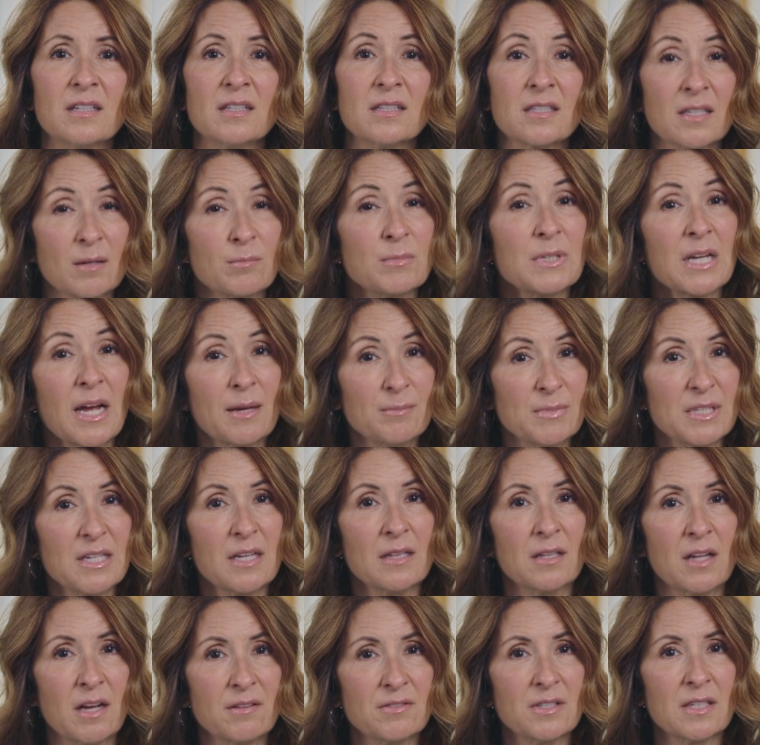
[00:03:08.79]
Sometimes
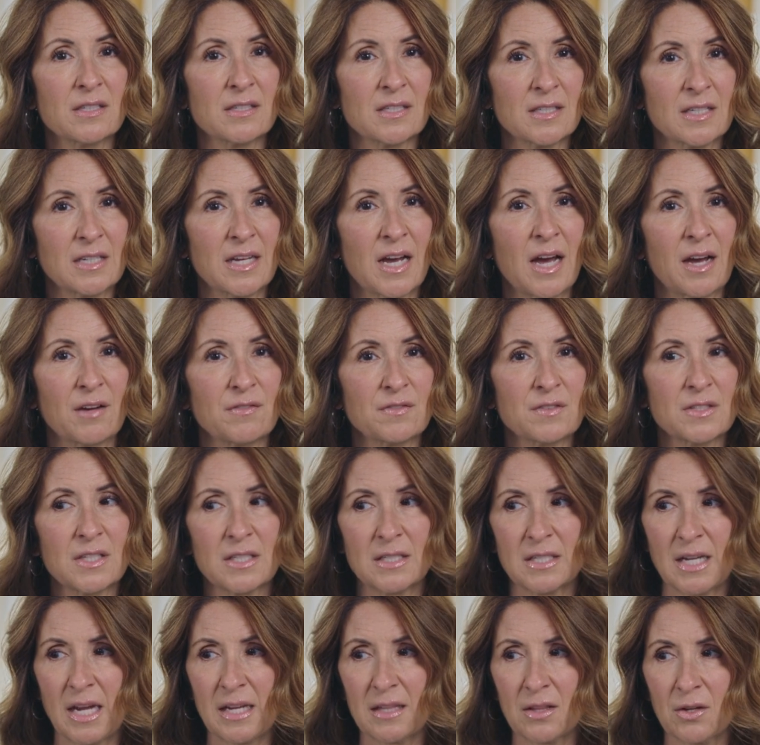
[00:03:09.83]
he loves us enough to
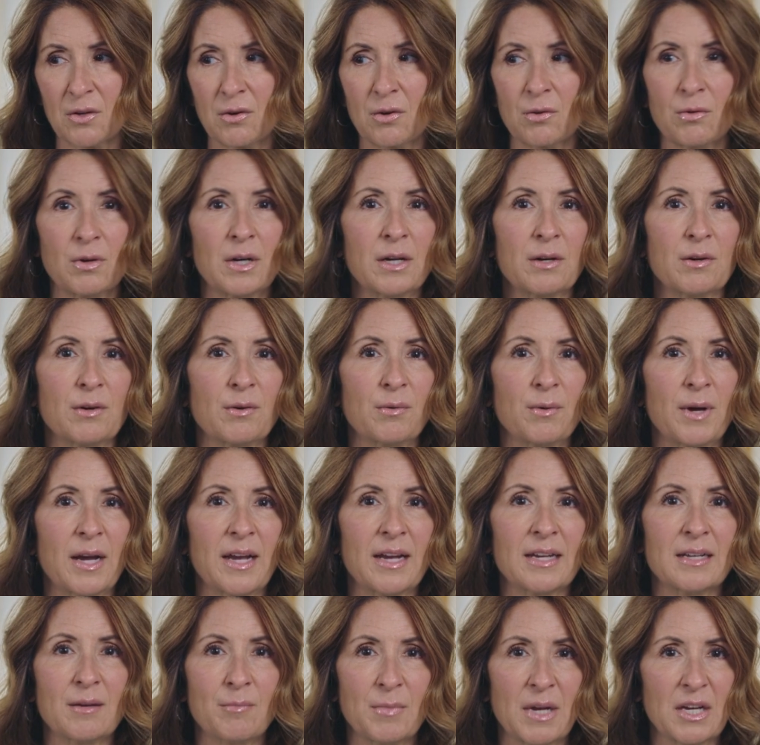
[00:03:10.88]
take the career
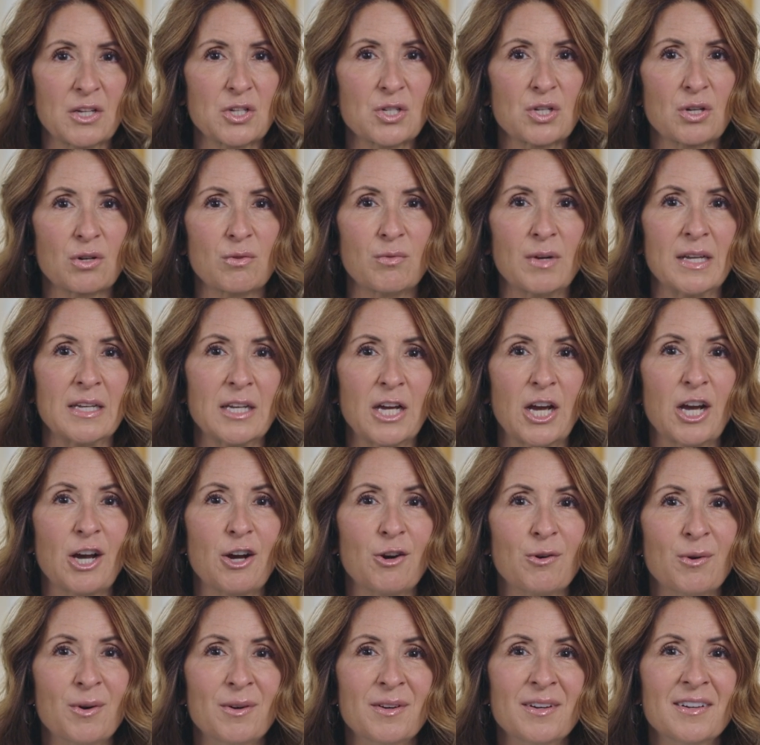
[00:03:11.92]
away to make sure we know